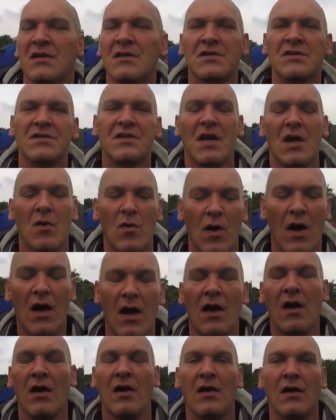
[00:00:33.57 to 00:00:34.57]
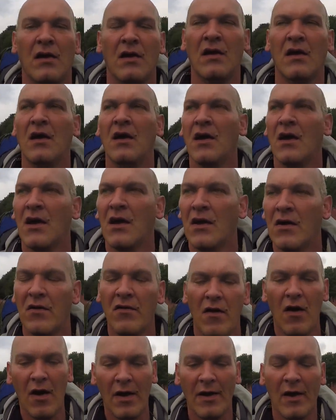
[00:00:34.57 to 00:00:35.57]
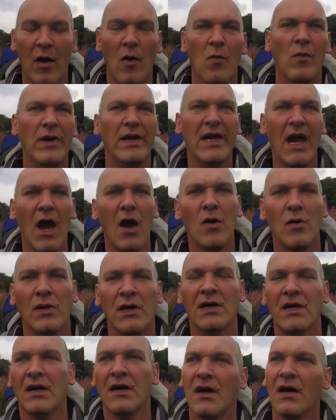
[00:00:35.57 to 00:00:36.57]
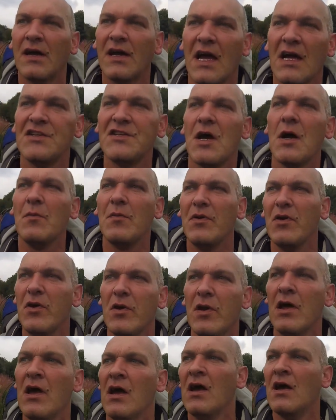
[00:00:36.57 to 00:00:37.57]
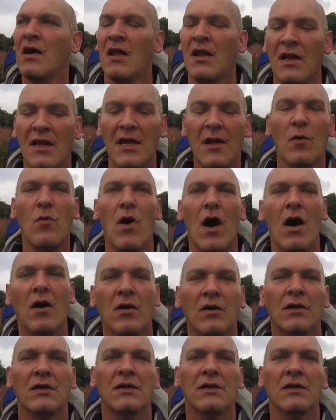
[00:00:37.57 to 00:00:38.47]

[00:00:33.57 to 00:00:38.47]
So right, on we go. Catch up with you in a little while.